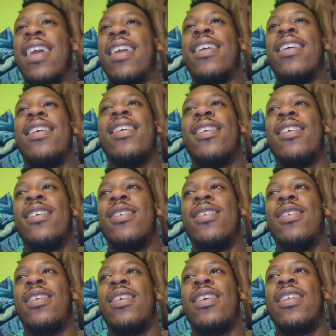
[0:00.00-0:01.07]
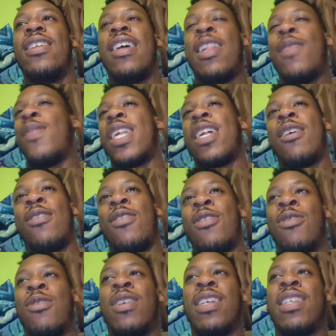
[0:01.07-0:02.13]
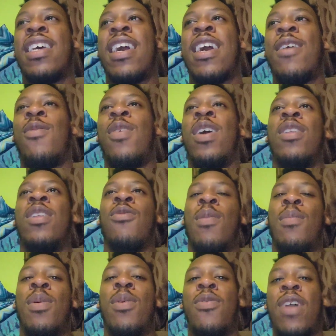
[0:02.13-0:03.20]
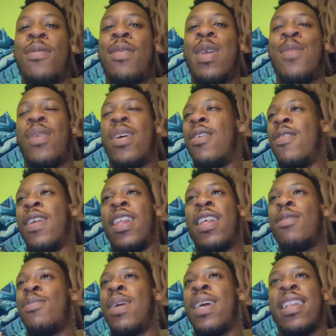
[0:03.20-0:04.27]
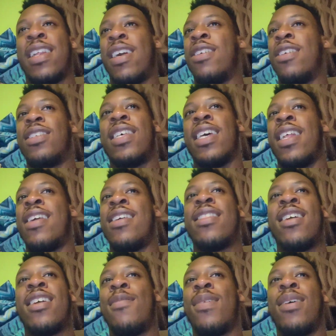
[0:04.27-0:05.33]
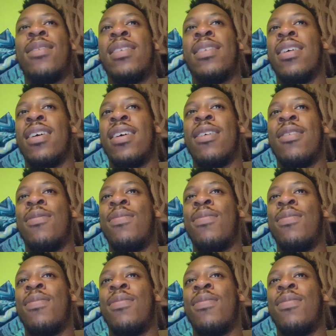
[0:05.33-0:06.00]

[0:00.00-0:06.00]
Like anybody during the time when Romo Rap came out, and anybody that said anything about